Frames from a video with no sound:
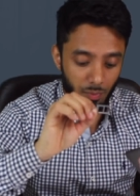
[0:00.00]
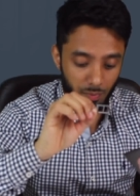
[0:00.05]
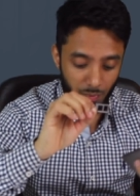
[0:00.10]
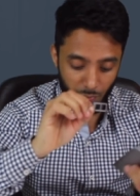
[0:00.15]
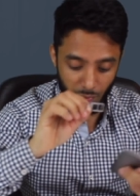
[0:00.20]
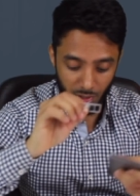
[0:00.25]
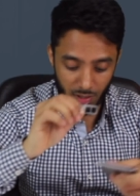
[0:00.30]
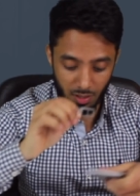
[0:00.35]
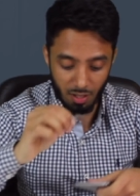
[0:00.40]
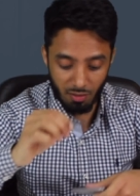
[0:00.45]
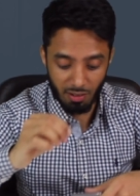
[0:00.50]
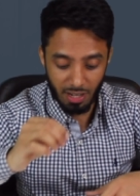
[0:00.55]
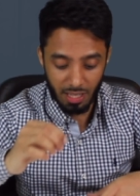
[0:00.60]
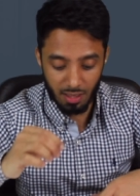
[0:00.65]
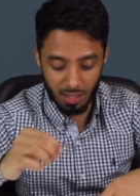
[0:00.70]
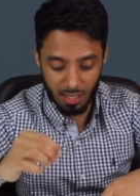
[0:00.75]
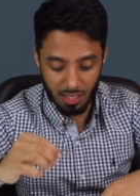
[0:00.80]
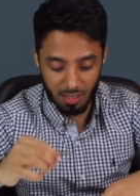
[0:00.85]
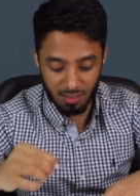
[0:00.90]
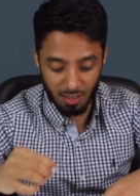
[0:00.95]
One of the great
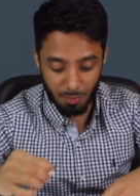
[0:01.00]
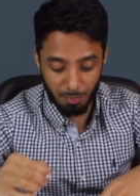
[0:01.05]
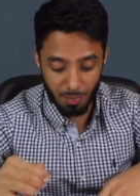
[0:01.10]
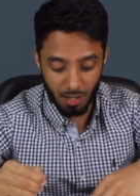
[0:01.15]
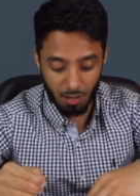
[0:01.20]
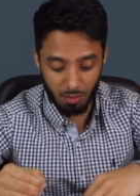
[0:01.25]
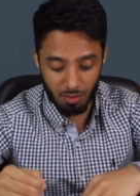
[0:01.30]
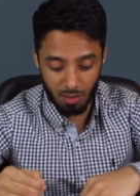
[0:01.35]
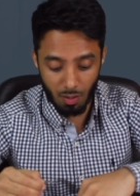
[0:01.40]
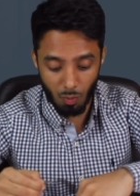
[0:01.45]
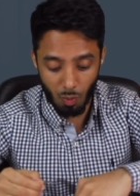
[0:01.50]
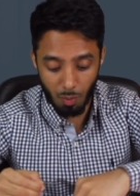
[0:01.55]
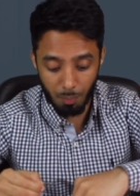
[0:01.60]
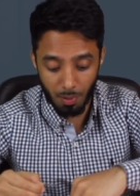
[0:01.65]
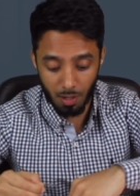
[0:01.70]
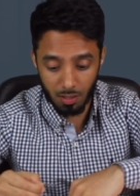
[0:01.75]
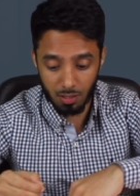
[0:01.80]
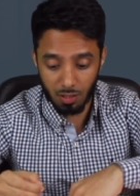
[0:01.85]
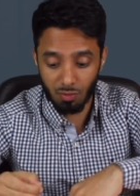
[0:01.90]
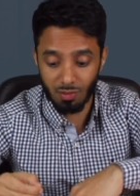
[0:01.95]
things about the
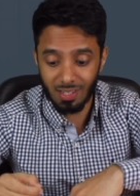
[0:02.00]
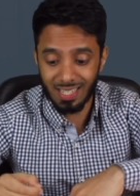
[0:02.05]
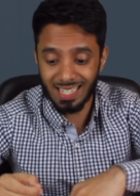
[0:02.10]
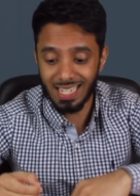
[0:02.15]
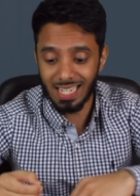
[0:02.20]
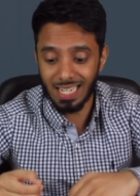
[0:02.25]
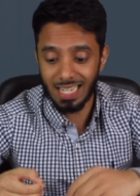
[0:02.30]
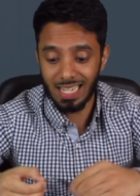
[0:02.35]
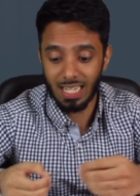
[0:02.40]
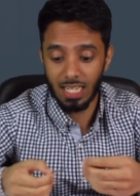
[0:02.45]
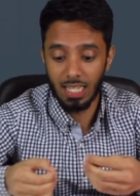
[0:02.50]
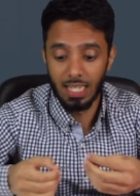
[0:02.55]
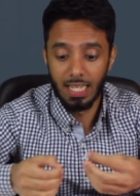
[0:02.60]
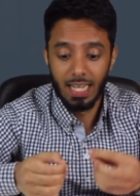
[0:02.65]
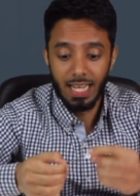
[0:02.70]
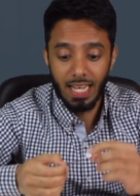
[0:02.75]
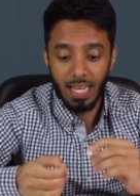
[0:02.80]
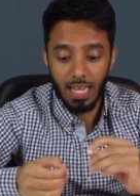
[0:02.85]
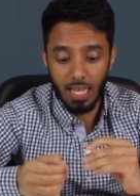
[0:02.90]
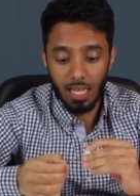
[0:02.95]
OnePlus 3T
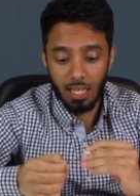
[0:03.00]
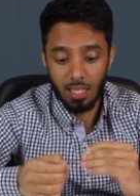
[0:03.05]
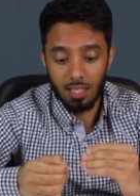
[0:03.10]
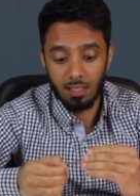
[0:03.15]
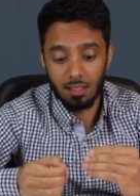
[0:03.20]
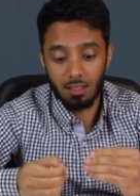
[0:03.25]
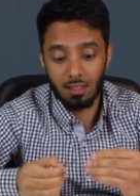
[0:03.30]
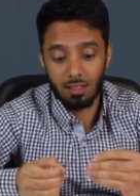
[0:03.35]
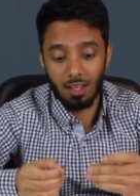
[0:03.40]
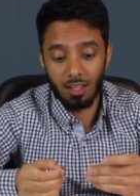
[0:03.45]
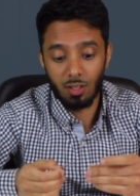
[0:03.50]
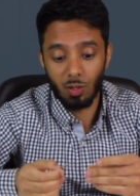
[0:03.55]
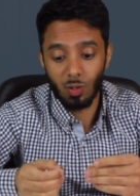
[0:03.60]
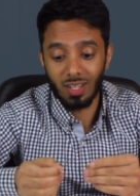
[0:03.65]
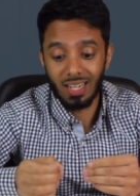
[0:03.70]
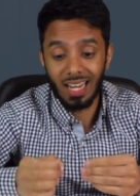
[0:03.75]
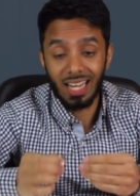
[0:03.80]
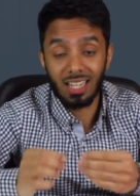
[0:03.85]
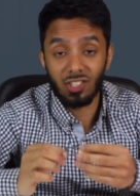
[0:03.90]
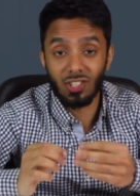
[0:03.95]
is that you
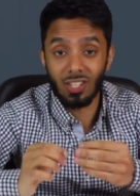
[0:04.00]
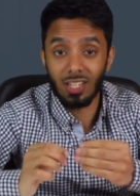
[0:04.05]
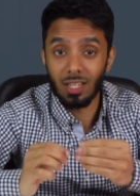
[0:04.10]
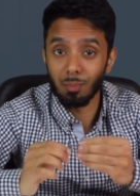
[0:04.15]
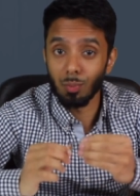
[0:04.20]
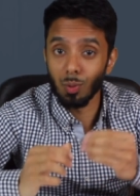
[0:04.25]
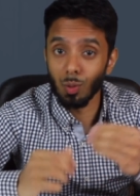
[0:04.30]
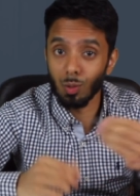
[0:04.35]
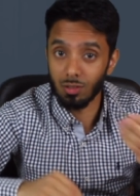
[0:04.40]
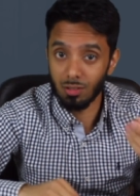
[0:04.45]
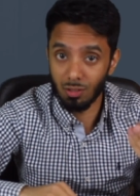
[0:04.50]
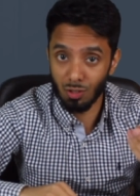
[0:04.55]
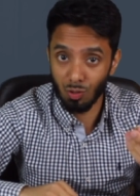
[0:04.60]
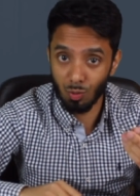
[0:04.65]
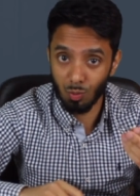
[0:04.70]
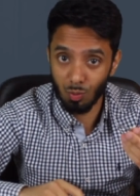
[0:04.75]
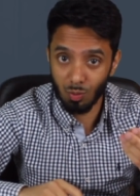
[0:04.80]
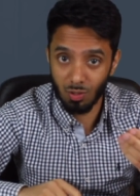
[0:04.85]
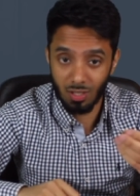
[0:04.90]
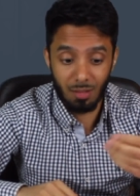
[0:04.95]
can actually put
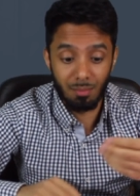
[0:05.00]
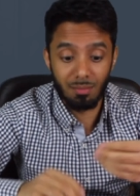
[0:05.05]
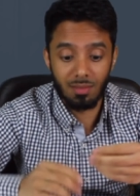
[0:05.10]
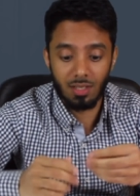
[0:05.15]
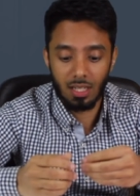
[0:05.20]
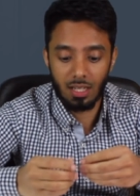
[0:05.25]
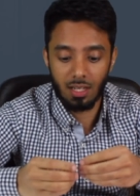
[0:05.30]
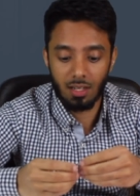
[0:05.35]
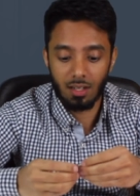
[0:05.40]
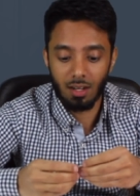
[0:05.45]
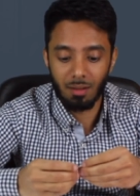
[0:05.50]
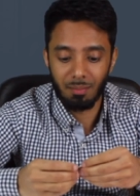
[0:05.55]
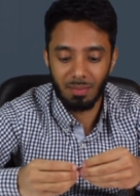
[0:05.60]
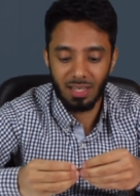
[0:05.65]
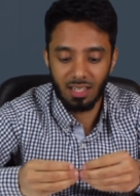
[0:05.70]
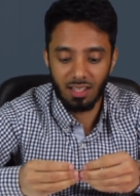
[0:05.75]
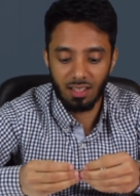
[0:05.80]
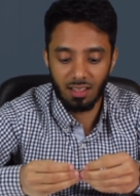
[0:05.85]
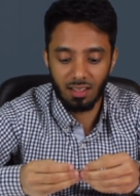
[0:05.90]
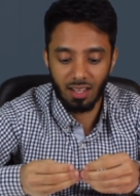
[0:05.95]
2 SIMs in here,
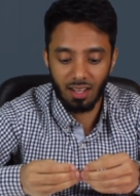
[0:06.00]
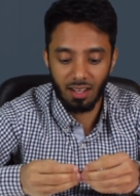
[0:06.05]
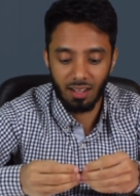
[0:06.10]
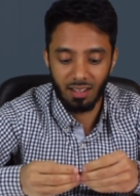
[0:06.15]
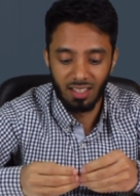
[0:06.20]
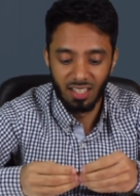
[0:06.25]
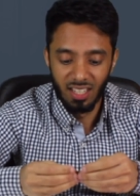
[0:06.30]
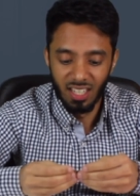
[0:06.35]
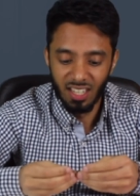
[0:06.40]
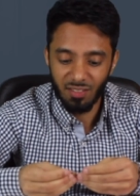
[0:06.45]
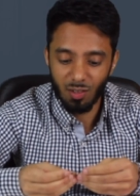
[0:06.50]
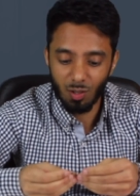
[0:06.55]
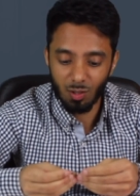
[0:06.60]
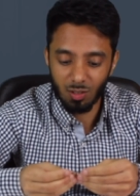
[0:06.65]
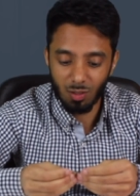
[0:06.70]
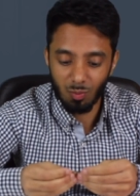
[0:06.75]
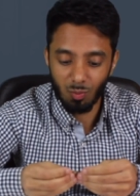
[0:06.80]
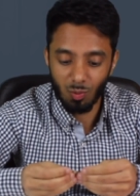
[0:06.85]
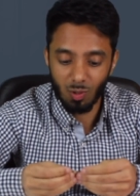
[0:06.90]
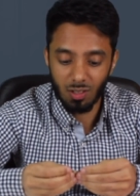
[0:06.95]
meaning that if you're
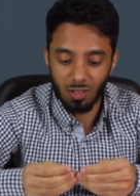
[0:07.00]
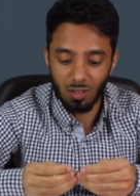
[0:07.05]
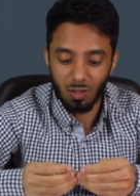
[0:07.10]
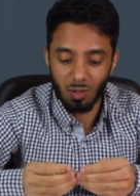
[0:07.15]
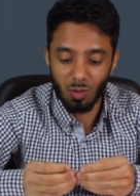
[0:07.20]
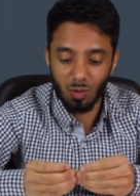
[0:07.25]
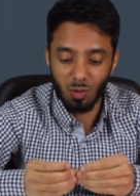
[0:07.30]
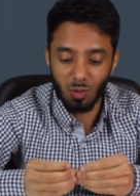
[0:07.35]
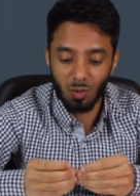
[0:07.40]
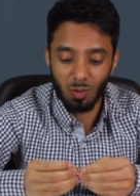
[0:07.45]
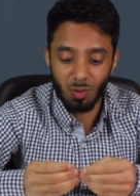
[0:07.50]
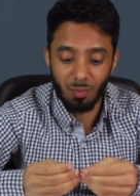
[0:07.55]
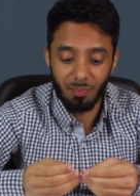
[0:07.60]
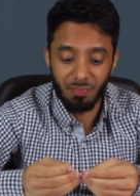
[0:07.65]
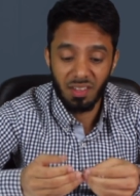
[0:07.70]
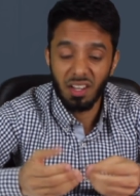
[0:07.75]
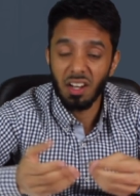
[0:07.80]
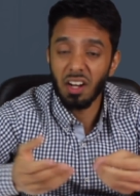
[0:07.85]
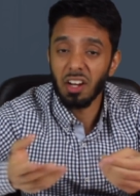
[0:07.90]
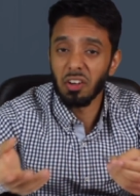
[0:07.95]
someone who,
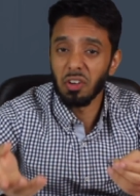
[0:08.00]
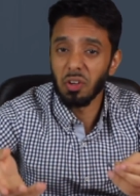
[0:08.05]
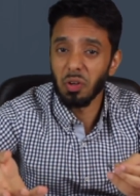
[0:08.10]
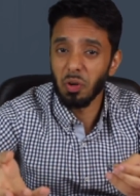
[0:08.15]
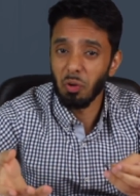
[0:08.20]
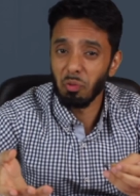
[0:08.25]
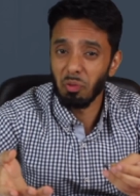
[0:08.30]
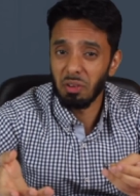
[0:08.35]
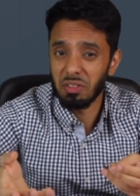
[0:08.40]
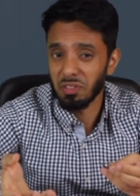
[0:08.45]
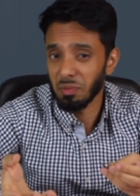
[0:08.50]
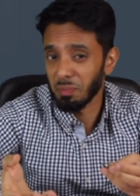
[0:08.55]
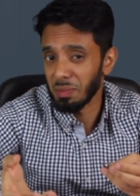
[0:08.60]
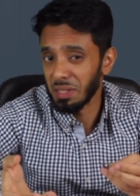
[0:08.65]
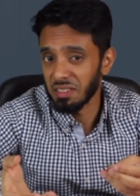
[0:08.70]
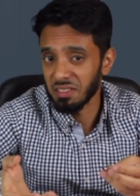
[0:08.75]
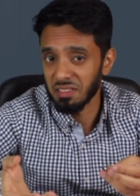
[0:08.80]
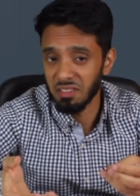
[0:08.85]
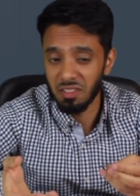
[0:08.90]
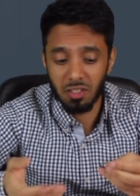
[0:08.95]
I don't know, runs a
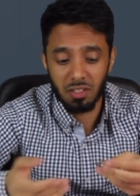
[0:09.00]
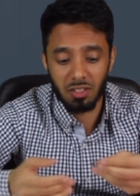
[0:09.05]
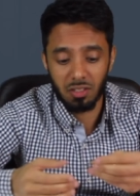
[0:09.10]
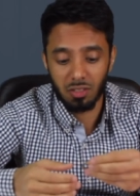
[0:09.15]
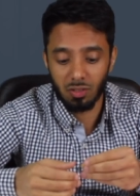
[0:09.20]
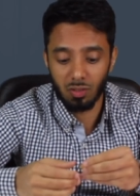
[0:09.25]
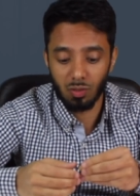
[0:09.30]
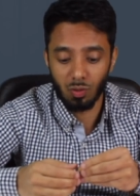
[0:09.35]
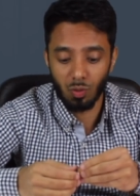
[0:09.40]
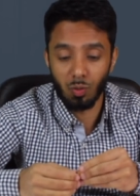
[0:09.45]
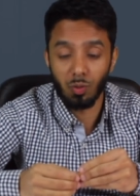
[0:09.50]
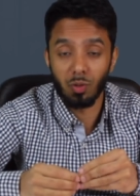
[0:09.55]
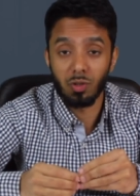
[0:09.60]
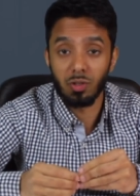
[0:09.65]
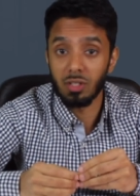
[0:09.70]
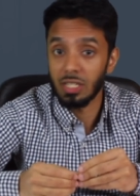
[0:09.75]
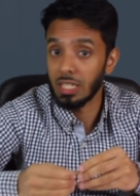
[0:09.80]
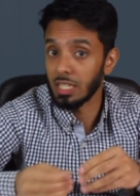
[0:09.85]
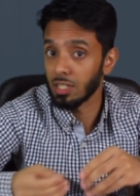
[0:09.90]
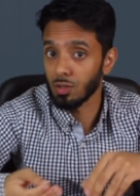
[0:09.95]
business or
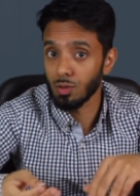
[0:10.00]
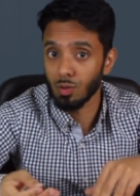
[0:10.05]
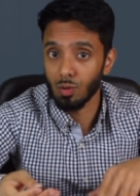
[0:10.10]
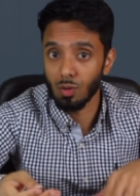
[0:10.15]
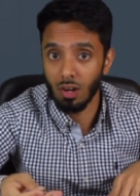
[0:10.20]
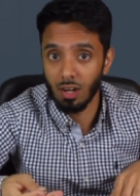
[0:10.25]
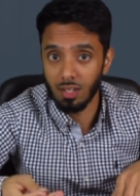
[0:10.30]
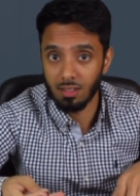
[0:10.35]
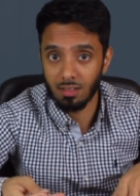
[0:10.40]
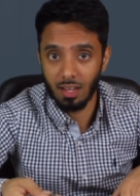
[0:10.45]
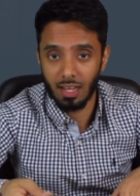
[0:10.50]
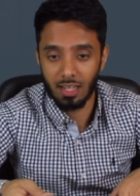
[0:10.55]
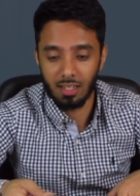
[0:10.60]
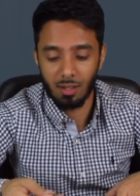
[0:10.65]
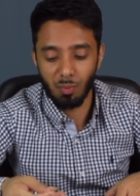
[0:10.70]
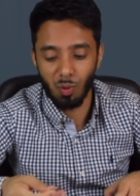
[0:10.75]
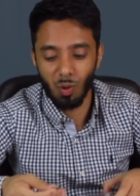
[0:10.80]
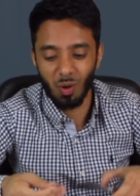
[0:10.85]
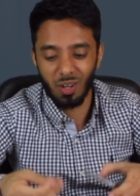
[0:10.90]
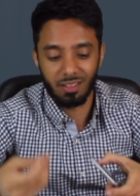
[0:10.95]
you need 2 lines at
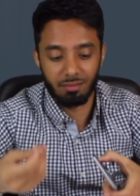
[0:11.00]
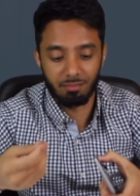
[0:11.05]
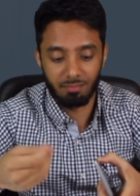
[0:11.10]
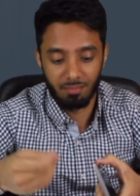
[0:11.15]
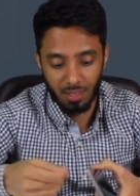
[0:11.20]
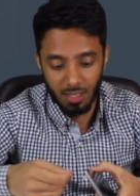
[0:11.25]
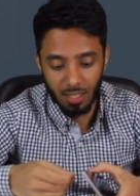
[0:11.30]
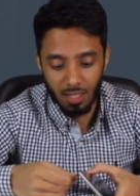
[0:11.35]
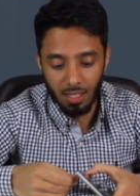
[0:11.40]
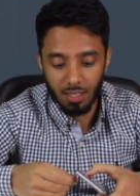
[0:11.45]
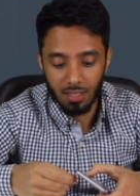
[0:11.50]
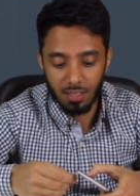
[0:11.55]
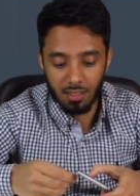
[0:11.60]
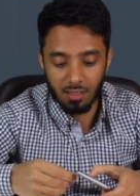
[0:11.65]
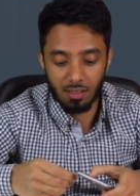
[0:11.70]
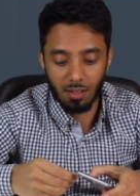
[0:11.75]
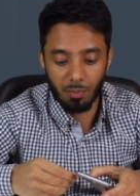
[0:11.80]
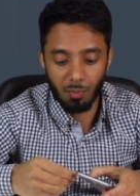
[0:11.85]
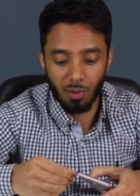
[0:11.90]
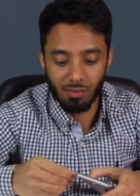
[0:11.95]
any point, this
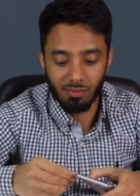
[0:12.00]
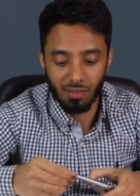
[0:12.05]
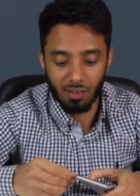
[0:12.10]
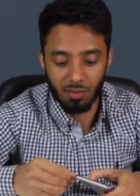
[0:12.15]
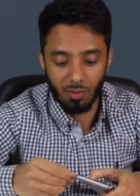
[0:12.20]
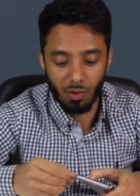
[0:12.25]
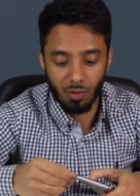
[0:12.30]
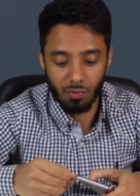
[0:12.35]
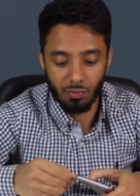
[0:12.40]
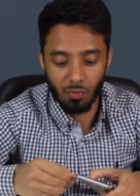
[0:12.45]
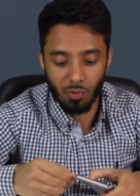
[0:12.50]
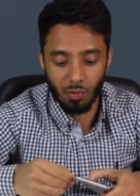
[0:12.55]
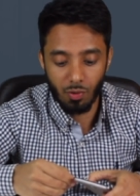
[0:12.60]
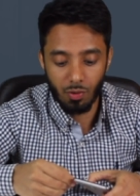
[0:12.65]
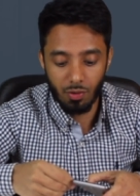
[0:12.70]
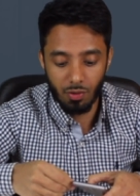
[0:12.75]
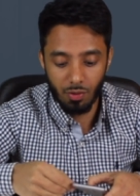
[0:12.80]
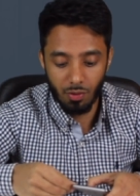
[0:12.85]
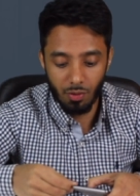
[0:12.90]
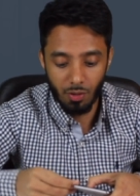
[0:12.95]
is the perfect phone for
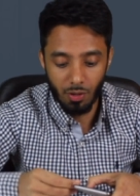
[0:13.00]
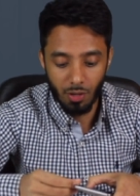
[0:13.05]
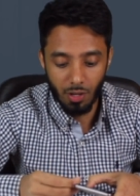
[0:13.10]
you.